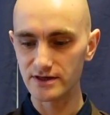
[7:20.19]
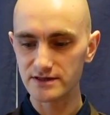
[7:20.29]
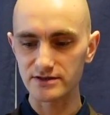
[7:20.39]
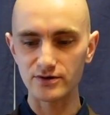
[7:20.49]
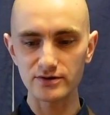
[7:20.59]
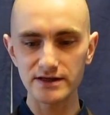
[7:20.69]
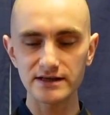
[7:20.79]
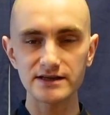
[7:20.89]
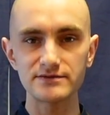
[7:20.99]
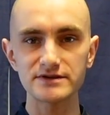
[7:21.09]
So holding the
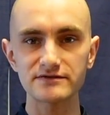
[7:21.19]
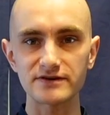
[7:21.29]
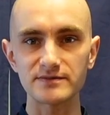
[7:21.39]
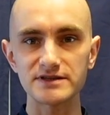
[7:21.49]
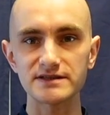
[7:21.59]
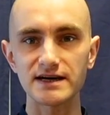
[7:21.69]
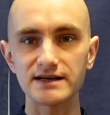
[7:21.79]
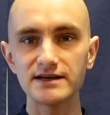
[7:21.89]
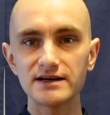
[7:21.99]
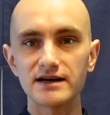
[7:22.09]
tea whisk from the side
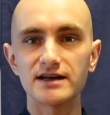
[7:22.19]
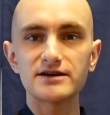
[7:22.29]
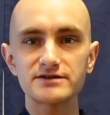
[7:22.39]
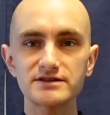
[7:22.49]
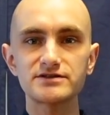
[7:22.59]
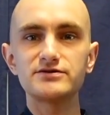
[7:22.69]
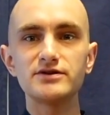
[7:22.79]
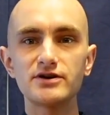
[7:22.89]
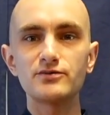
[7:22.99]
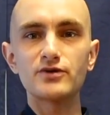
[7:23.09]
allows us
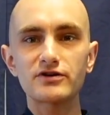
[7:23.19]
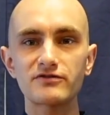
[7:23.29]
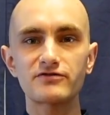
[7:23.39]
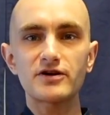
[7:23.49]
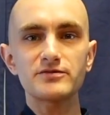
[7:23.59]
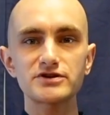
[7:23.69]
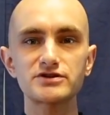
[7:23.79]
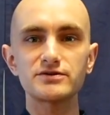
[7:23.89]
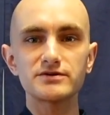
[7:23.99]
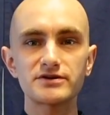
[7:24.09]
to work from the
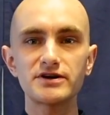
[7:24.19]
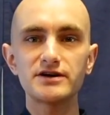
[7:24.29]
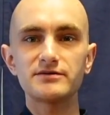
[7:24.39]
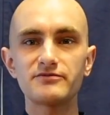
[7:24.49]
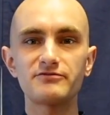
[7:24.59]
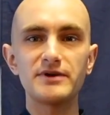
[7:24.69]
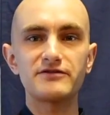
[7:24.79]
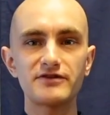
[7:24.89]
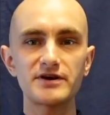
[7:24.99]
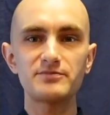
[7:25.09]
shoulder, make
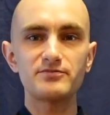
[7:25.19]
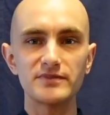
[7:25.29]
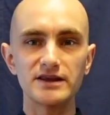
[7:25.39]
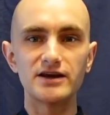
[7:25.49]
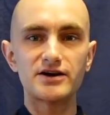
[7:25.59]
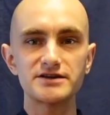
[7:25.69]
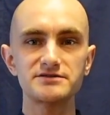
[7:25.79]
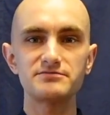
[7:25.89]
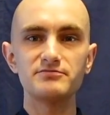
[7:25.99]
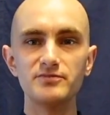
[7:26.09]
very large
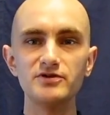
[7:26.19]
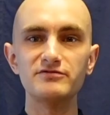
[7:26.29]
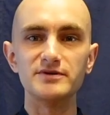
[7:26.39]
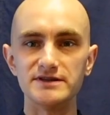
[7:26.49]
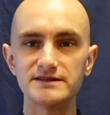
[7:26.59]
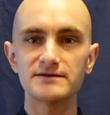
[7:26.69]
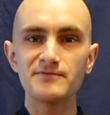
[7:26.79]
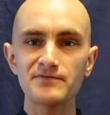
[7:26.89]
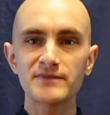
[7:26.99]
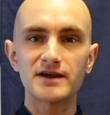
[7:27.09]

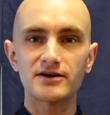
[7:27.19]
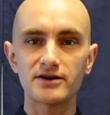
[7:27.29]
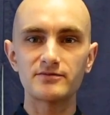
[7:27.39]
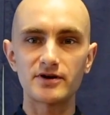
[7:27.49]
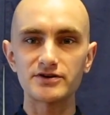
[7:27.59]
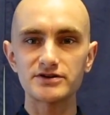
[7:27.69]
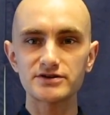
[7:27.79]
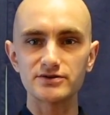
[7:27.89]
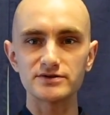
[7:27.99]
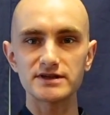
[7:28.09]
movements. Other
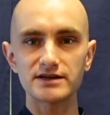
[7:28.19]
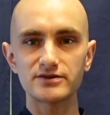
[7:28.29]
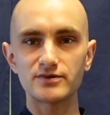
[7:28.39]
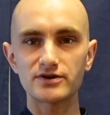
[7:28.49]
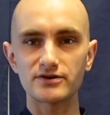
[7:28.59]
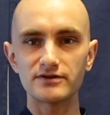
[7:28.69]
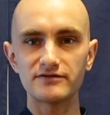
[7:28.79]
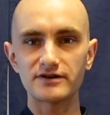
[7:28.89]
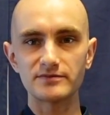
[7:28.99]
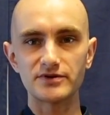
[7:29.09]
schools like to work only
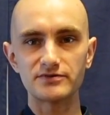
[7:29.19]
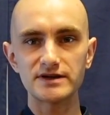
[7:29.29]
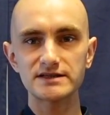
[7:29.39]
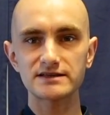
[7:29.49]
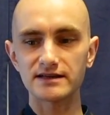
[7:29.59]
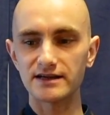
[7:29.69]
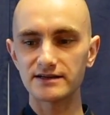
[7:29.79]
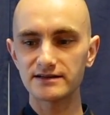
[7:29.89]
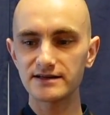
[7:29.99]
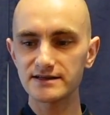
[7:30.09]
from the wrist, like
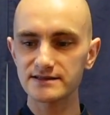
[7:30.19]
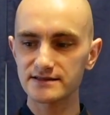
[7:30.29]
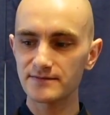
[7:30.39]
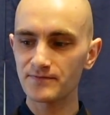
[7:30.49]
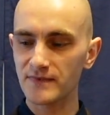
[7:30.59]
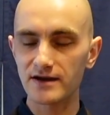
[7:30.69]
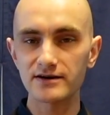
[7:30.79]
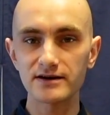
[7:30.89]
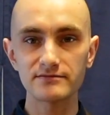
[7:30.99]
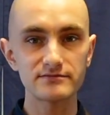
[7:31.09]
this.
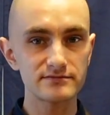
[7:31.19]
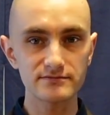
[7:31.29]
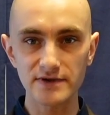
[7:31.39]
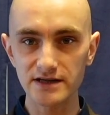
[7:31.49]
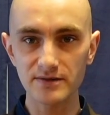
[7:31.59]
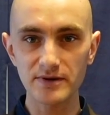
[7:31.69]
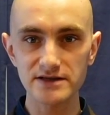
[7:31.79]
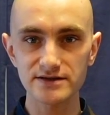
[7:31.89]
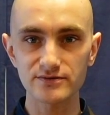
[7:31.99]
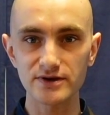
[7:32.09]
It
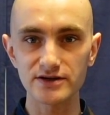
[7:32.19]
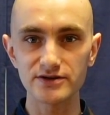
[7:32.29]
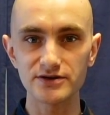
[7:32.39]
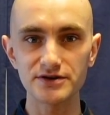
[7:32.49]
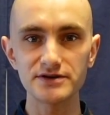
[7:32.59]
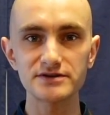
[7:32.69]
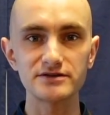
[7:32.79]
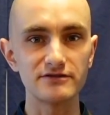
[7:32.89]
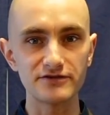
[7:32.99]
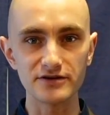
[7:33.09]
depends on what you're used
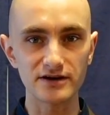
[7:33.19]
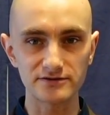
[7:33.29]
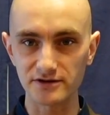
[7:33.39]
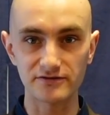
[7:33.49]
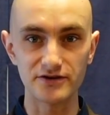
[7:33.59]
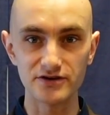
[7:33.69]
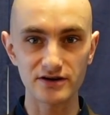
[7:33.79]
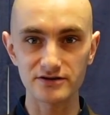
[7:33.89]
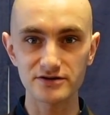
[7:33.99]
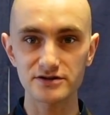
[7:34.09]
to. If you're
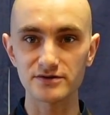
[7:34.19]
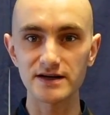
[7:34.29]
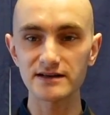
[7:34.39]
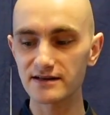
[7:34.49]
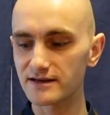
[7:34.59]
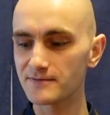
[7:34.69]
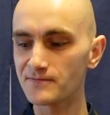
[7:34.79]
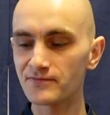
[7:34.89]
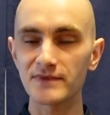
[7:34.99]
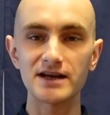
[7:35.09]
not used to anything,
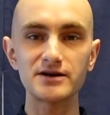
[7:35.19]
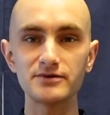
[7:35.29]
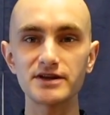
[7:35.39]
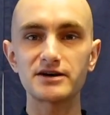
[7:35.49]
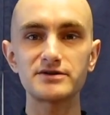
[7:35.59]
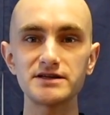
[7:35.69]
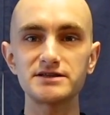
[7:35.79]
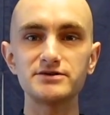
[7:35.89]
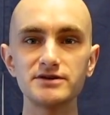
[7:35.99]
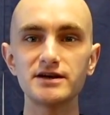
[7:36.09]
then I will now teach
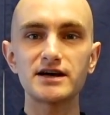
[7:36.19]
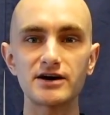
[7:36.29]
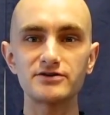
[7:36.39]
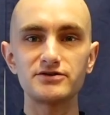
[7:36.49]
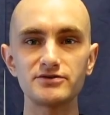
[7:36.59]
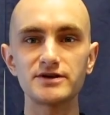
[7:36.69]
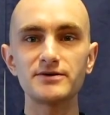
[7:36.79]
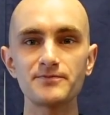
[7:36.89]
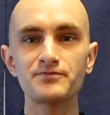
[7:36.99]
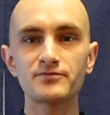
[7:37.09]
you how to do it
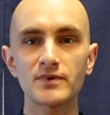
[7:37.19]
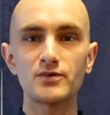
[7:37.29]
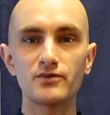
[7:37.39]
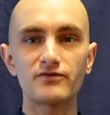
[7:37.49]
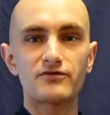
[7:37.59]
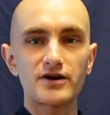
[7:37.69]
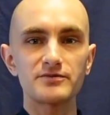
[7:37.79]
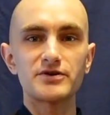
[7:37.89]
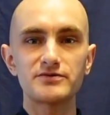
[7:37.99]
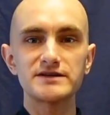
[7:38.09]
from
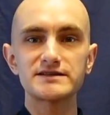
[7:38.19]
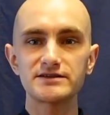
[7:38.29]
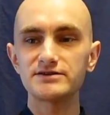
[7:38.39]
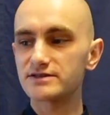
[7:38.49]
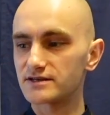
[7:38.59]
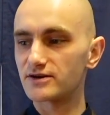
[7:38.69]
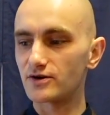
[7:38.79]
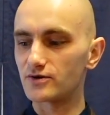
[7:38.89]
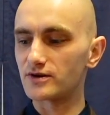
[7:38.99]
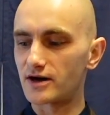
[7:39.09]
the wrist using the
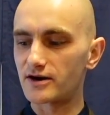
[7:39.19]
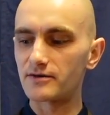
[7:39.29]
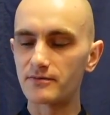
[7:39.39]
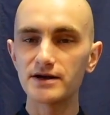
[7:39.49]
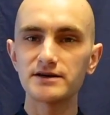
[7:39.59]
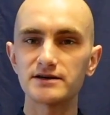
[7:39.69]
whole arm.